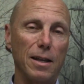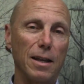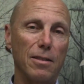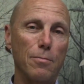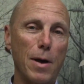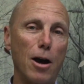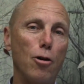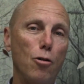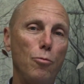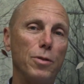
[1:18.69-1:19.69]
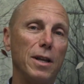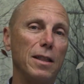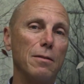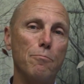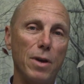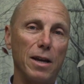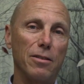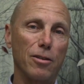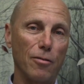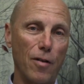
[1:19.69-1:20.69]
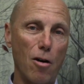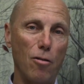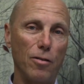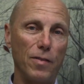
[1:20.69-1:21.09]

and it's my hope that in the midst of all